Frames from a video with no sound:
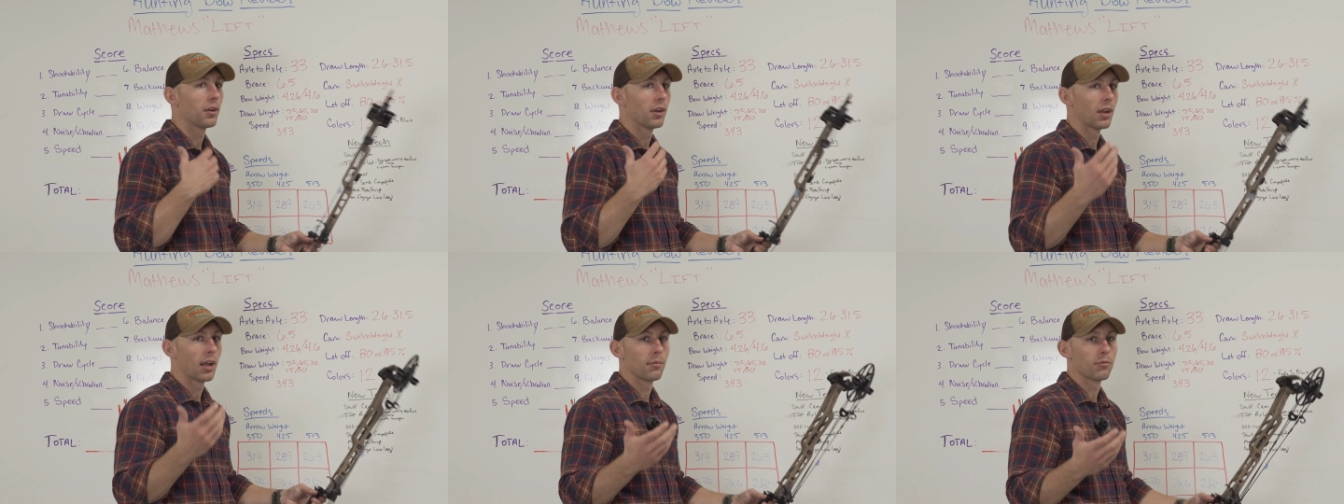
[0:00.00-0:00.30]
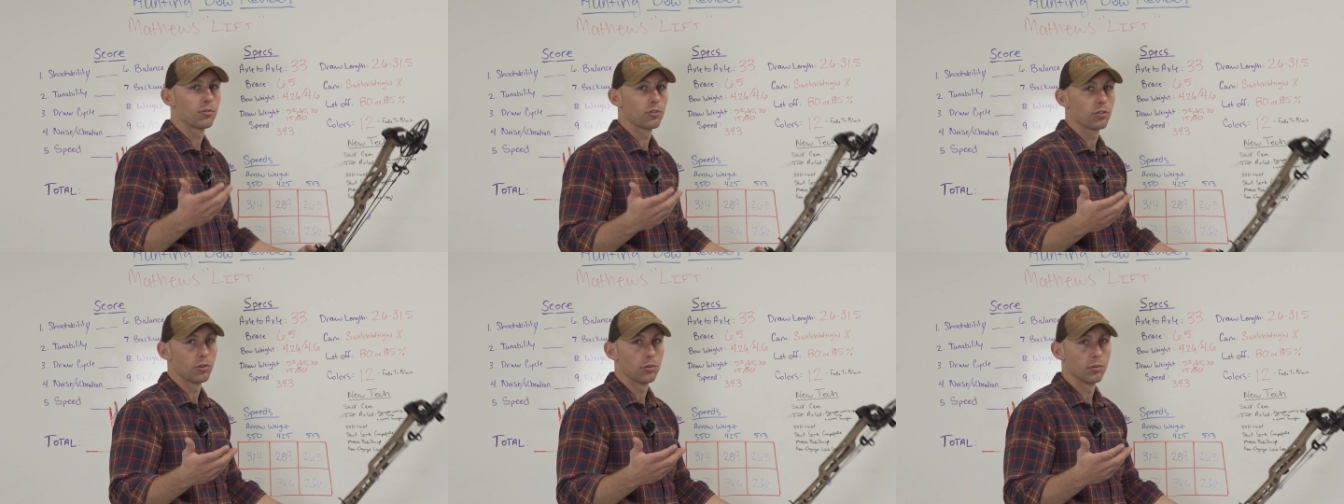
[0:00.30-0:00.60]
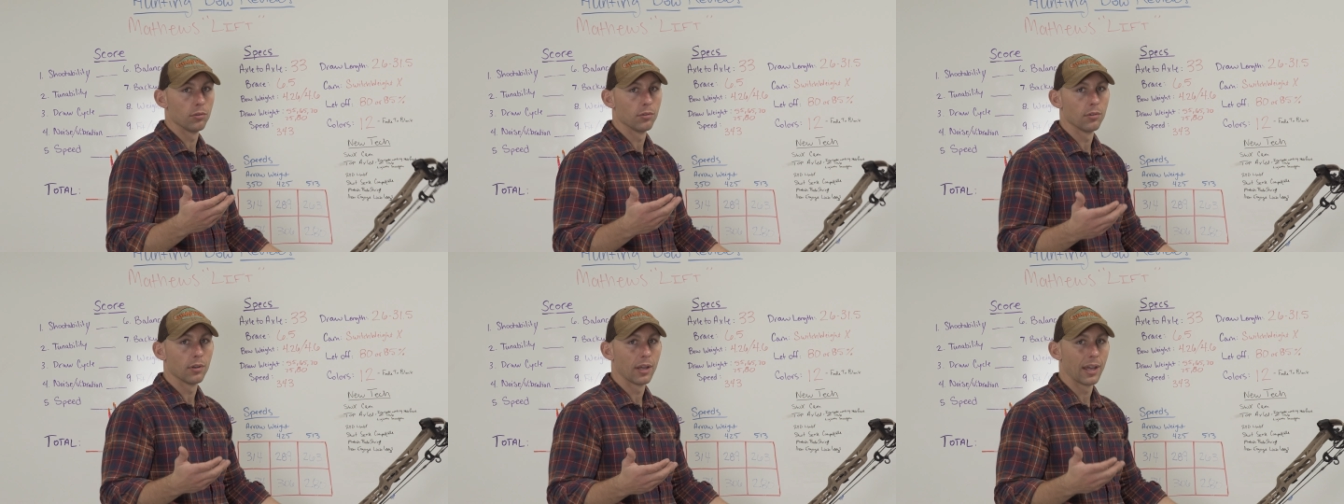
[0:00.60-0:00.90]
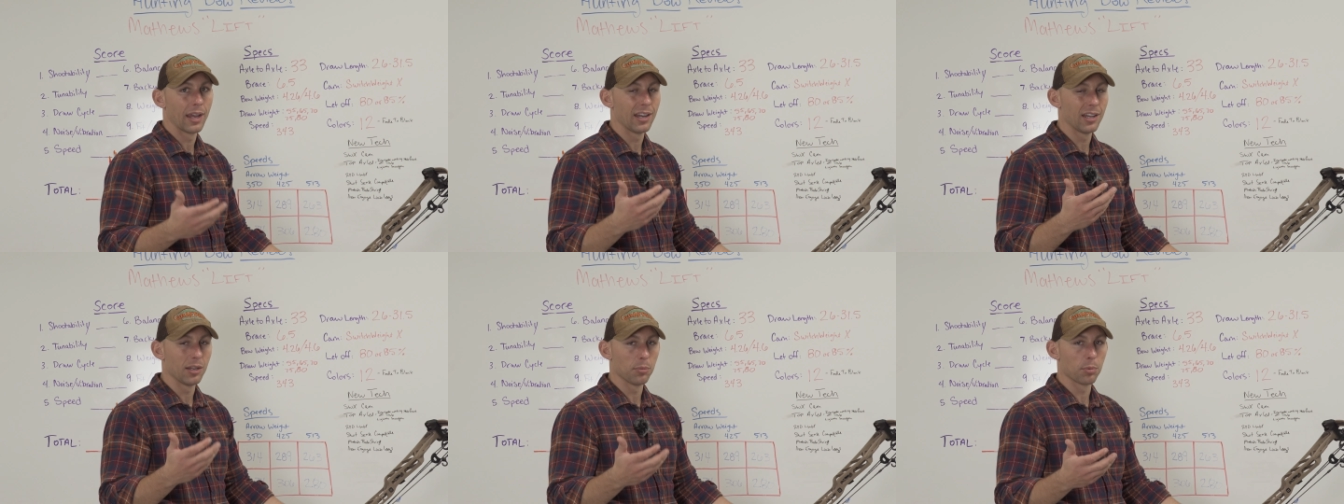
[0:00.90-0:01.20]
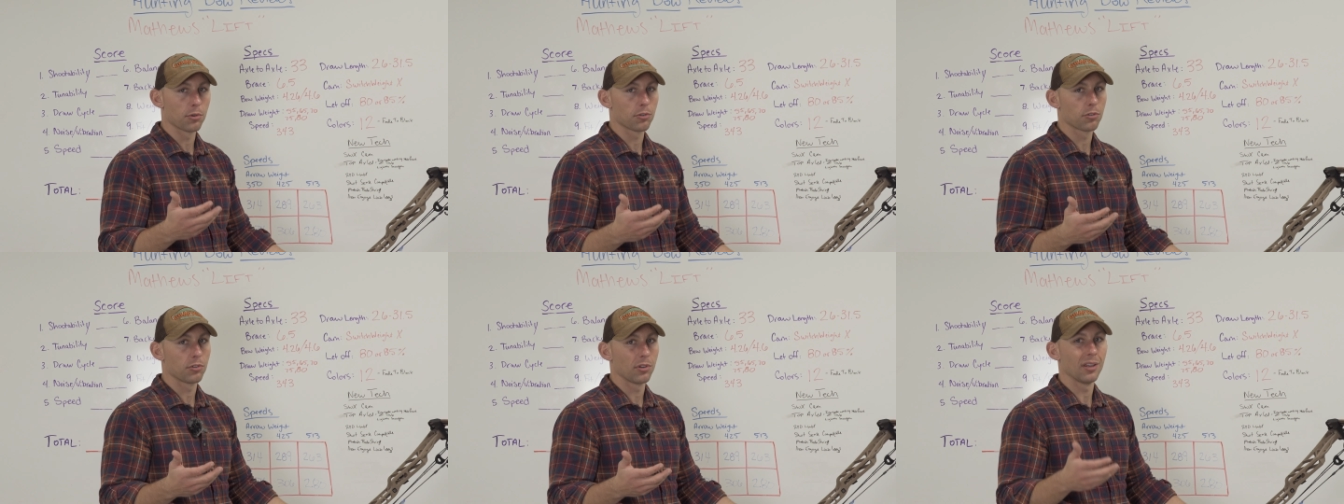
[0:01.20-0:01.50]
and I'm shooting
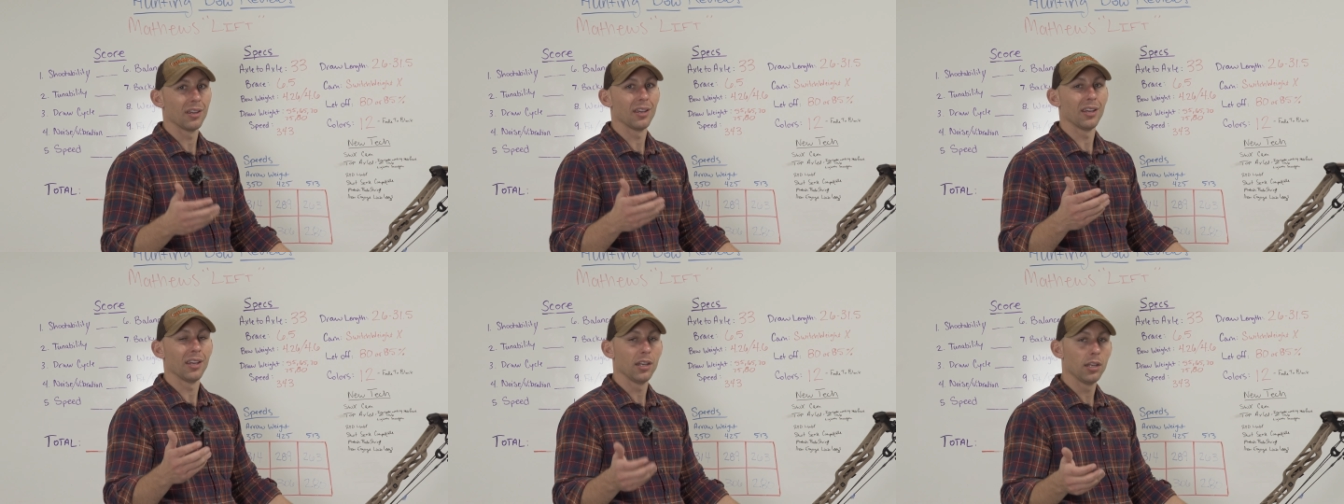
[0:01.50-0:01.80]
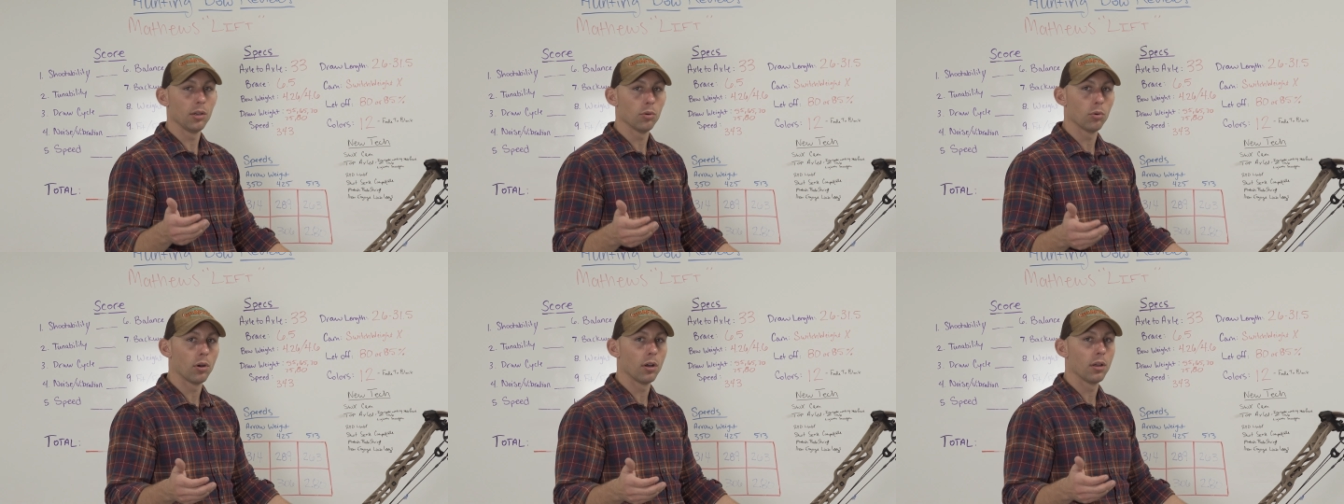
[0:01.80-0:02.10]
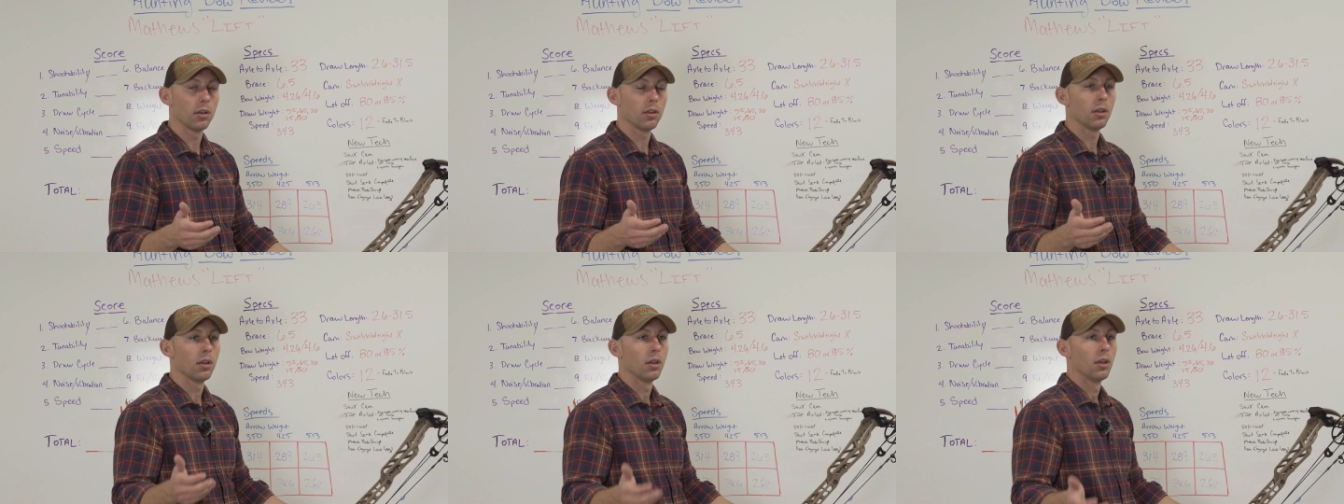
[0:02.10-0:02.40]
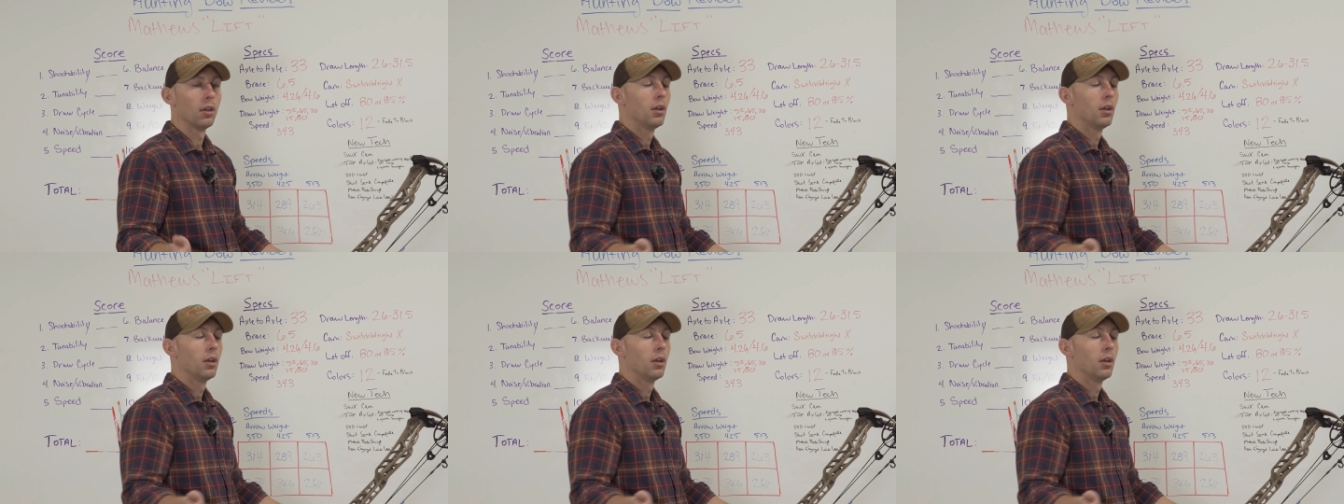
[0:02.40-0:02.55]
80% anyway.